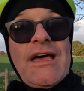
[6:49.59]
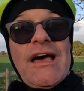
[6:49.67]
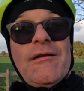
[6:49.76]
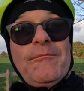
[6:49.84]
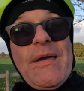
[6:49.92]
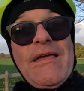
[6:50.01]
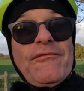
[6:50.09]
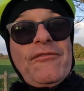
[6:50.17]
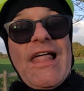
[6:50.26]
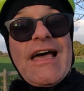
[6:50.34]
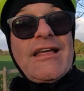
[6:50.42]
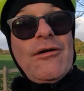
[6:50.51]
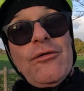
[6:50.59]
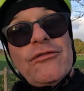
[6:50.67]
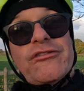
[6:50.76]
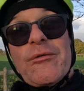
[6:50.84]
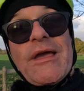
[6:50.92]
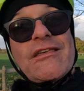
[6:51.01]
and being flat
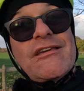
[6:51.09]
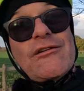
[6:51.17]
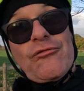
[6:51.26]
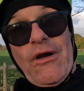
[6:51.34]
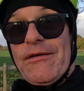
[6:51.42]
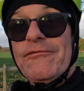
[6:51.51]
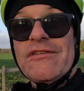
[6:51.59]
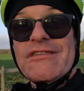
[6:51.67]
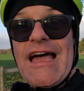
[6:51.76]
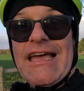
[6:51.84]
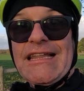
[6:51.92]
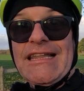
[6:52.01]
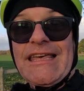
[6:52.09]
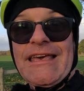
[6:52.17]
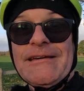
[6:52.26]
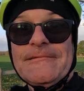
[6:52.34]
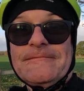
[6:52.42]
also makes it great for cycling.